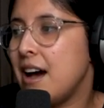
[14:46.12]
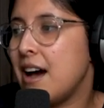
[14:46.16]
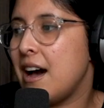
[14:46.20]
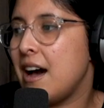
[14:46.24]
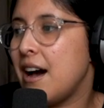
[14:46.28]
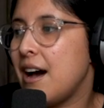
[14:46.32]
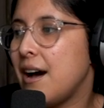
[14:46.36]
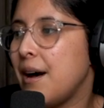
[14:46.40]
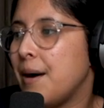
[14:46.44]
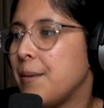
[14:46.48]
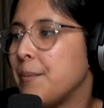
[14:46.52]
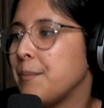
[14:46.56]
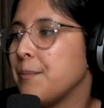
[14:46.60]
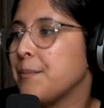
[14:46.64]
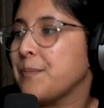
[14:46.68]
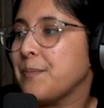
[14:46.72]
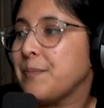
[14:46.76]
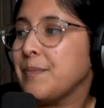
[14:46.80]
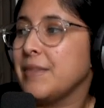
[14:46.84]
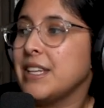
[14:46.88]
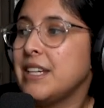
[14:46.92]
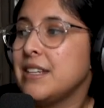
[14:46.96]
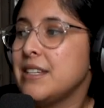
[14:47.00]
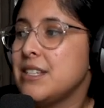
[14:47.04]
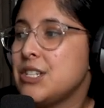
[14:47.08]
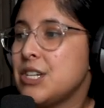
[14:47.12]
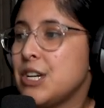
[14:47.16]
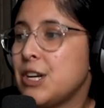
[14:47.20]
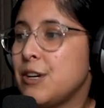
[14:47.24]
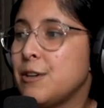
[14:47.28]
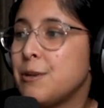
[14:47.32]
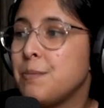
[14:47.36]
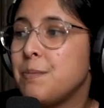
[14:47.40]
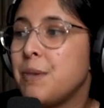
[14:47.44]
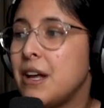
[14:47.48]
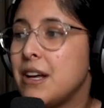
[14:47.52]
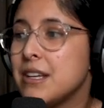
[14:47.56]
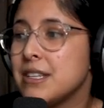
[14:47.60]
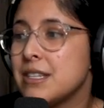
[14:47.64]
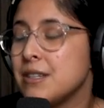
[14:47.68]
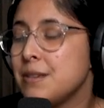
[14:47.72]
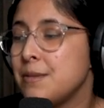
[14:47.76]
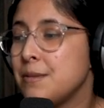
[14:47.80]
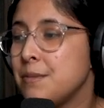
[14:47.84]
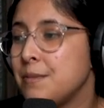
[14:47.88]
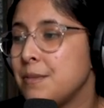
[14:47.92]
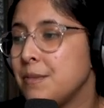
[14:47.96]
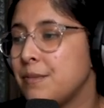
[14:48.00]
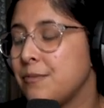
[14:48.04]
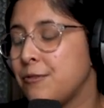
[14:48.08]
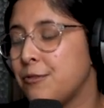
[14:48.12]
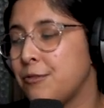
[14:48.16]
Um, cherry blossom